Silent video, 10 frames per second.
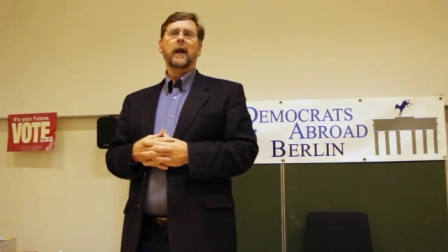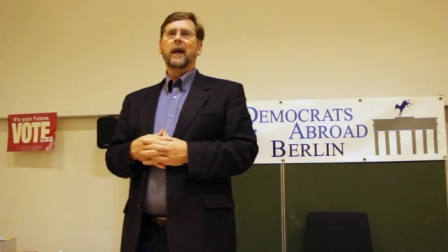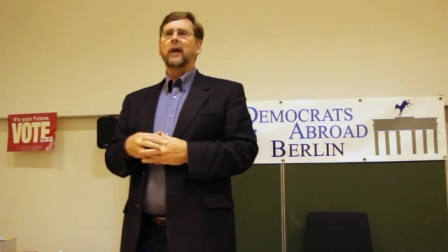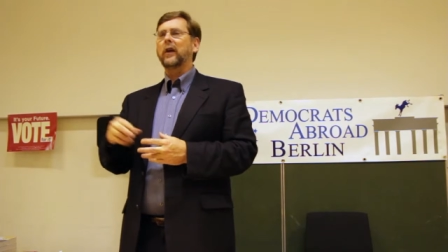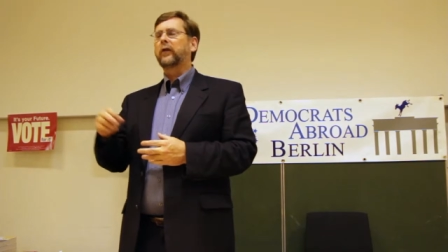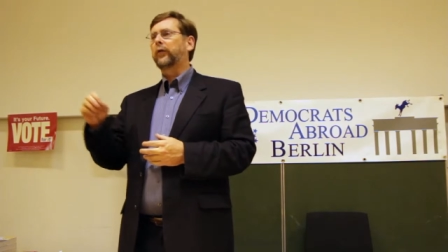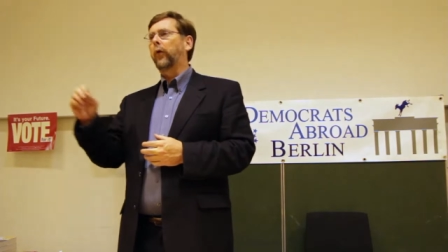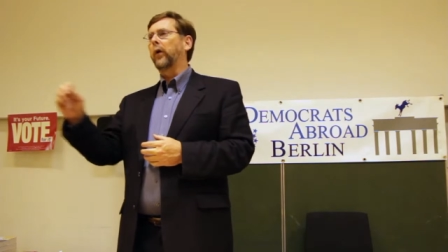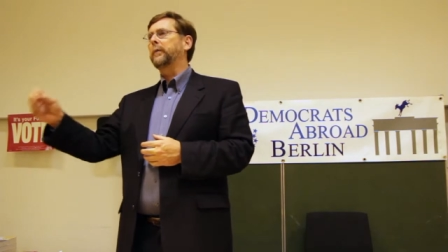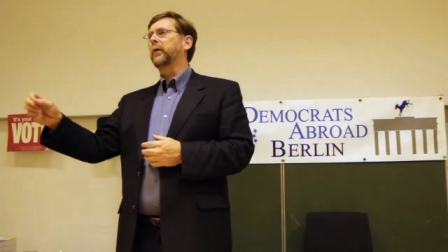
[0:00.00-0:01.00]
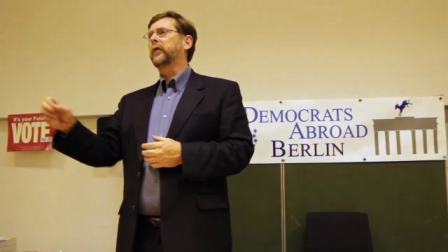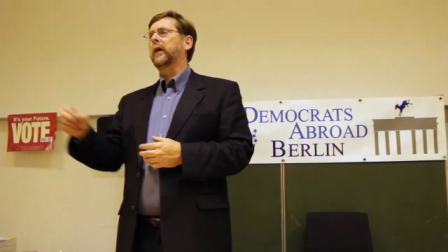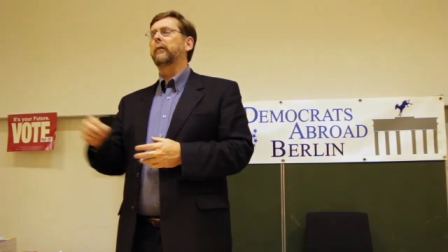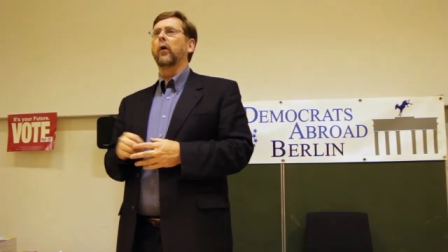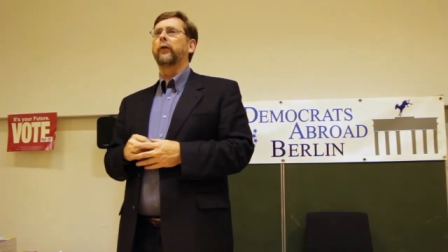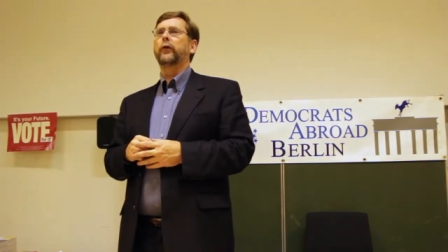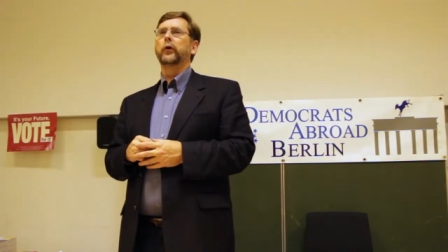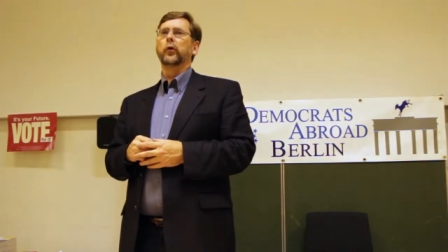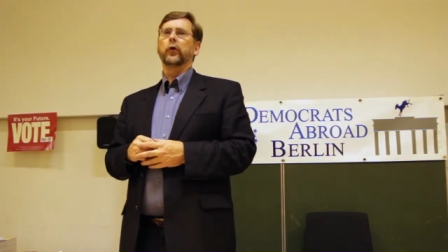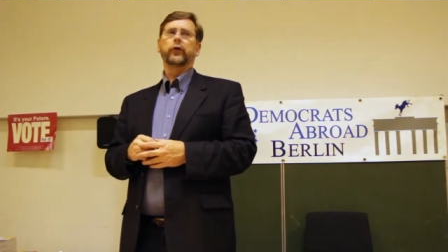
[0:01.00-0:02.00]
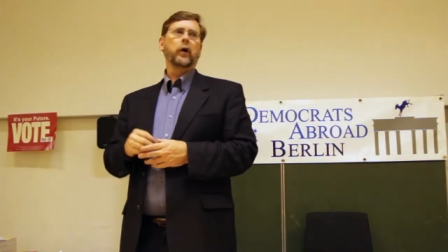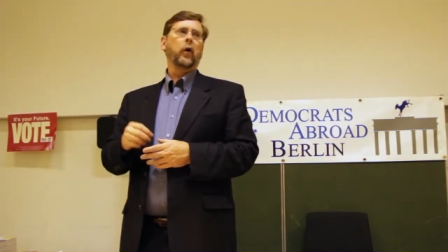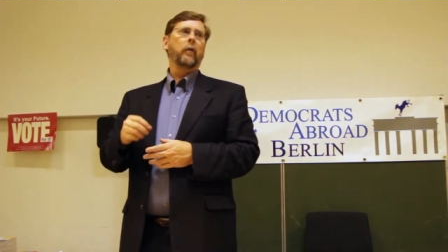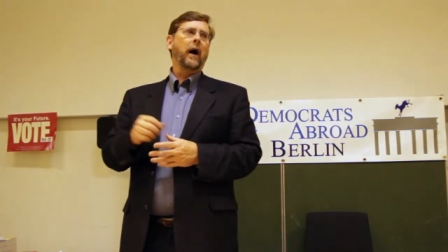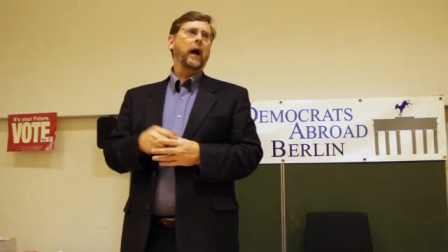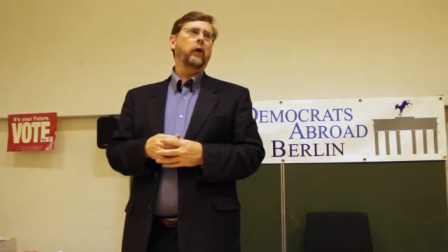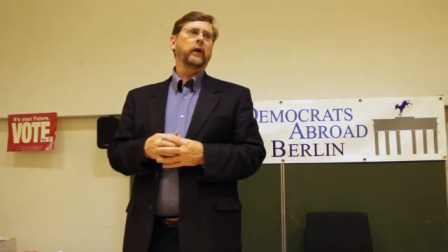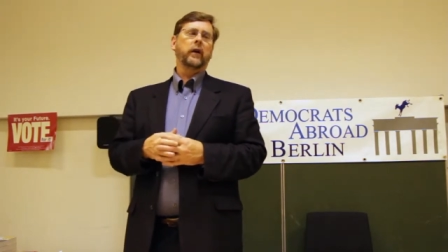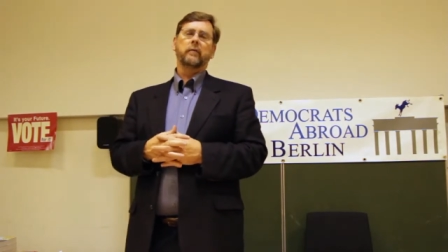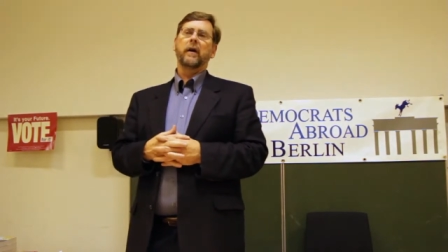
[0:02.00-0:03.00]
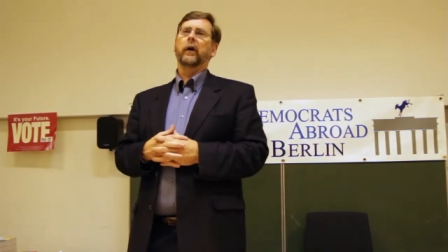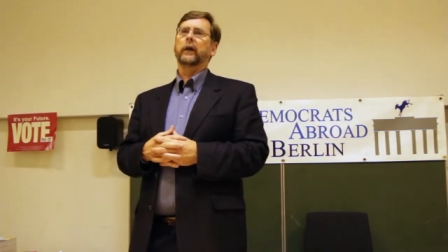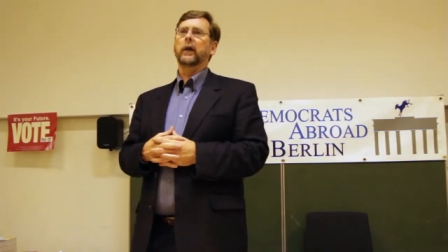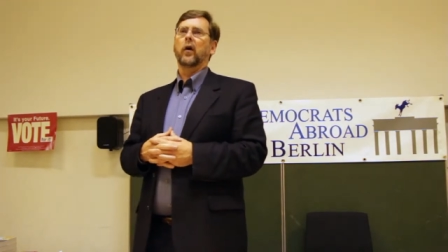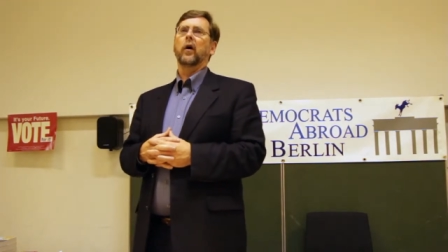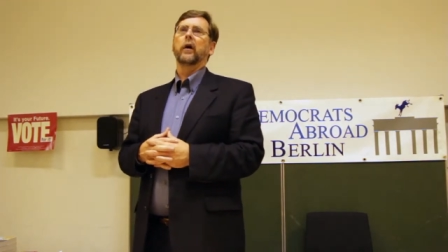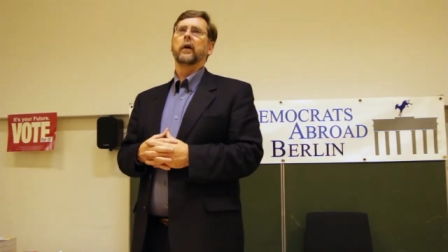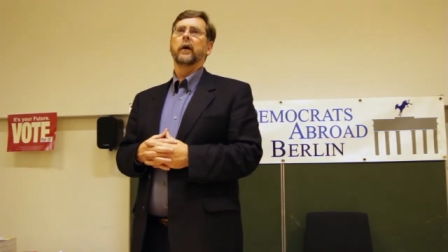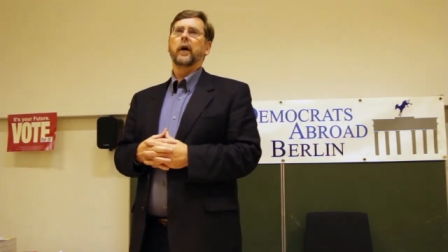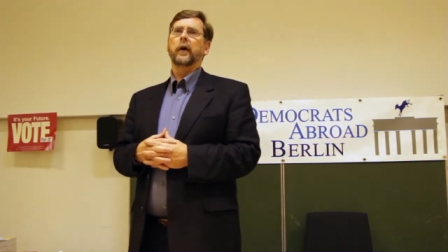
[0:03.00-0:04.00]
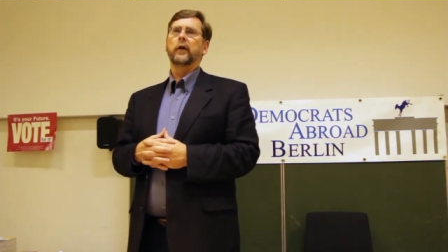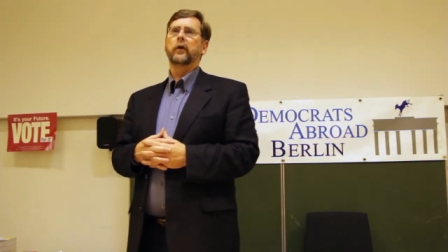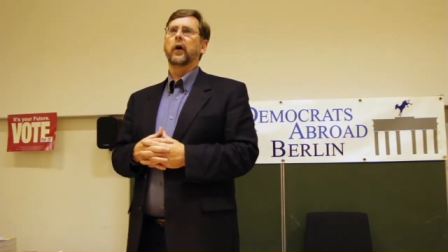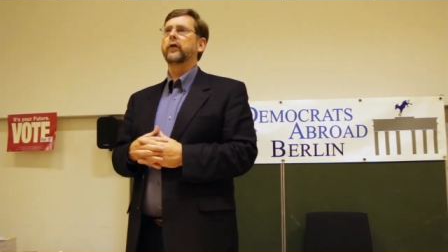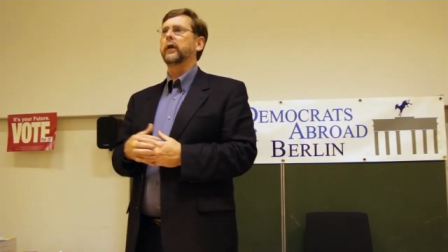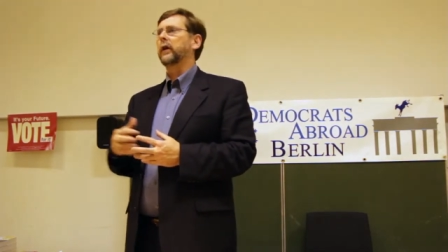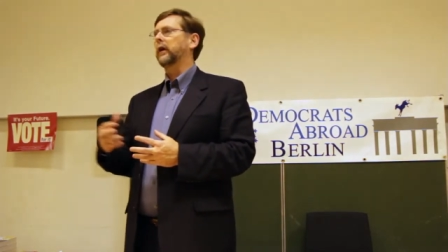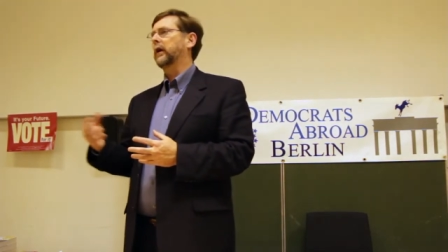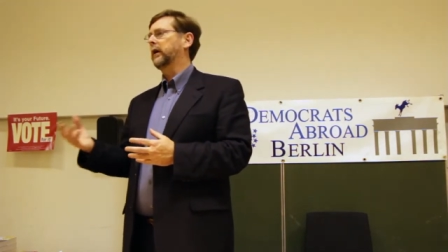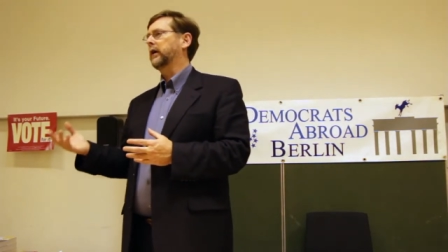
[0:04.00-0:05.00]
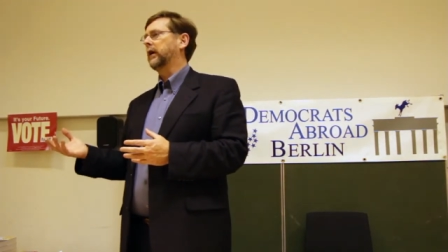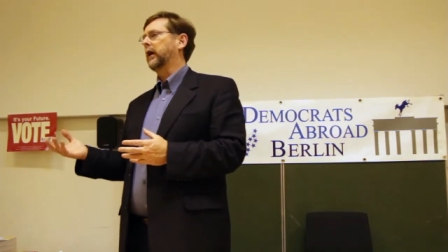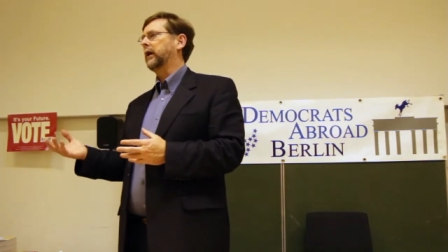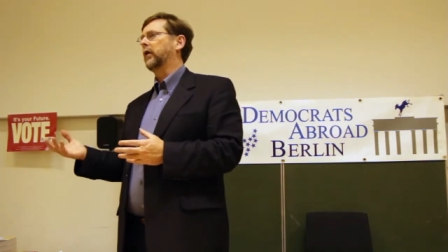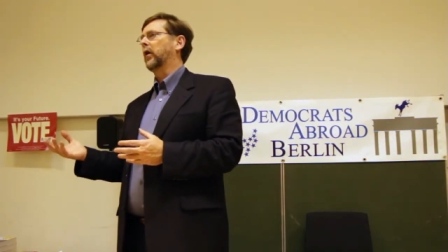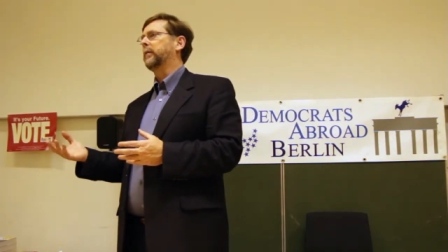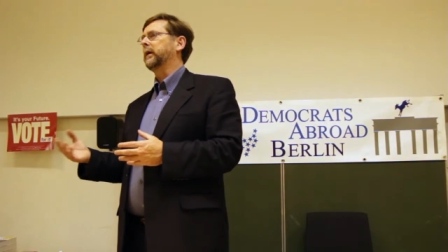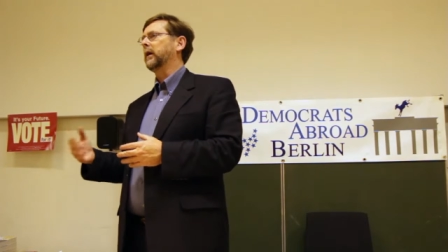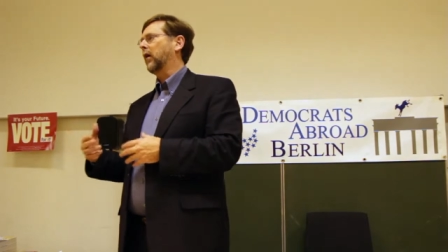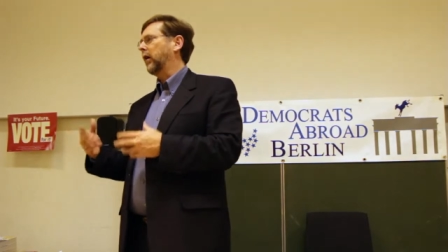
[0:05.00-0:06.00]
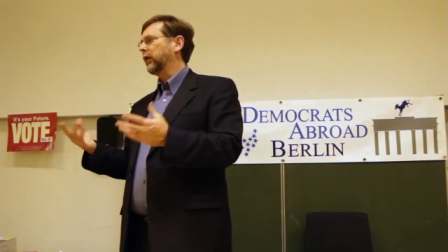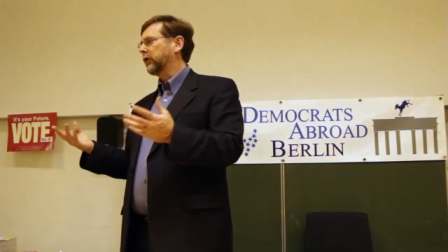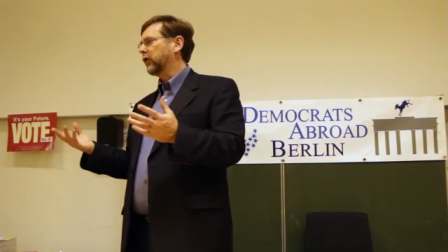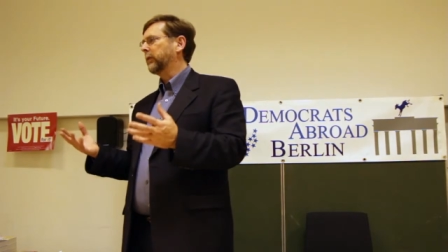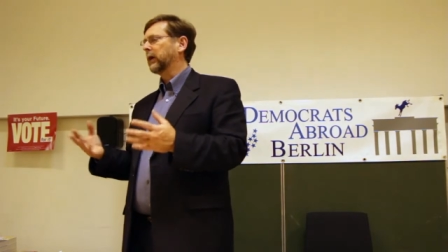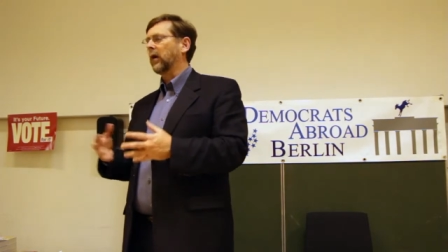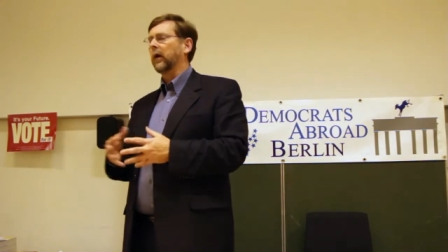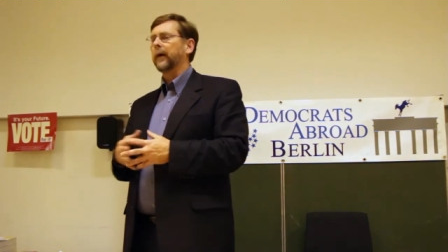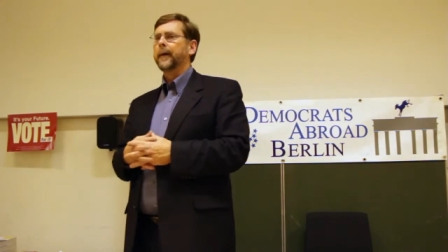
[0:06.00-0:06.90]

It takes 40% more fuel to go a mile in an American car than it does in a, in a, in a European car or a German car